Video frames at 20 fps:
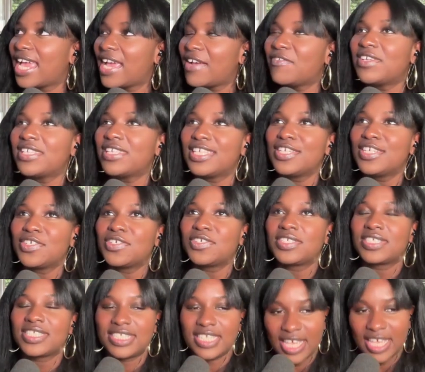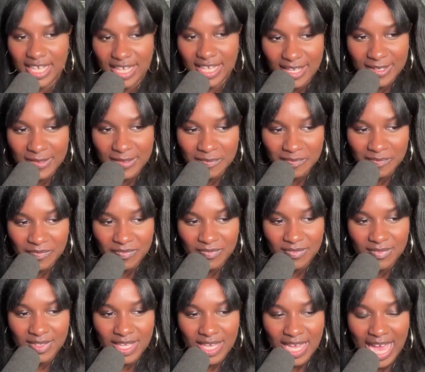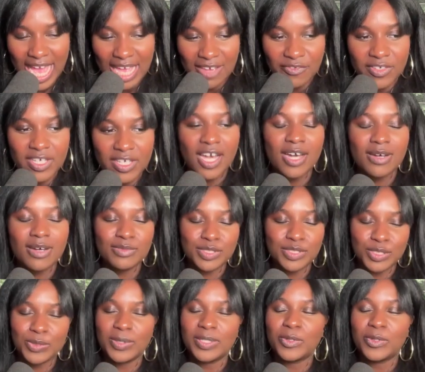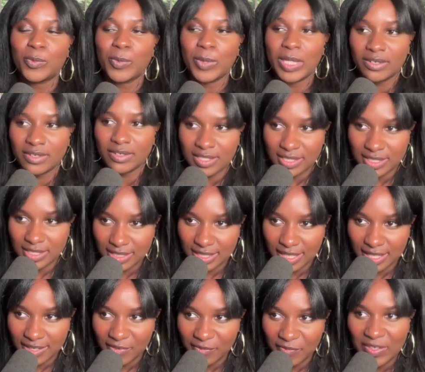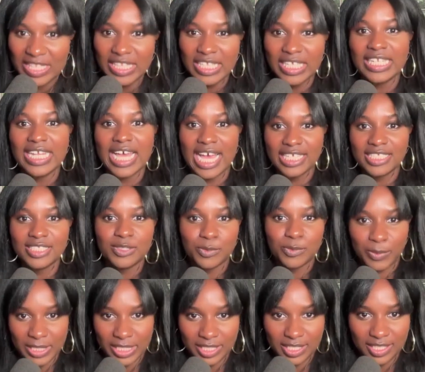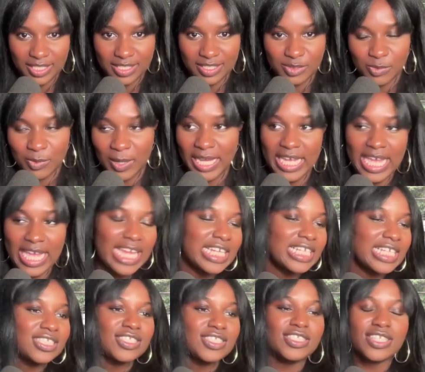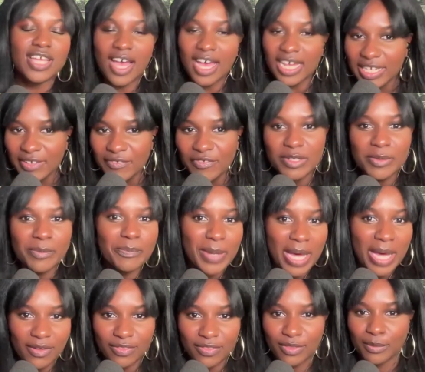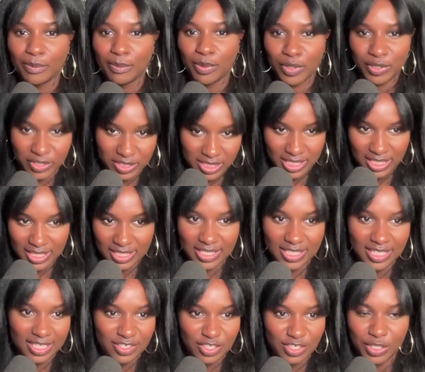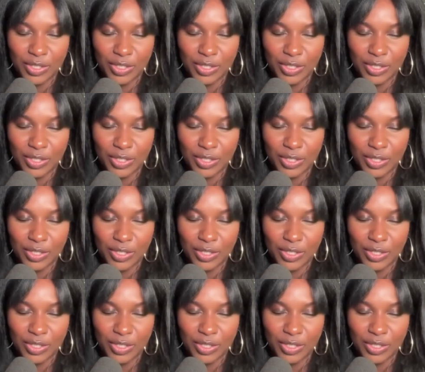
Everything you're saying, I've come to an awareness of in the last week, right? And it's not even about the person, you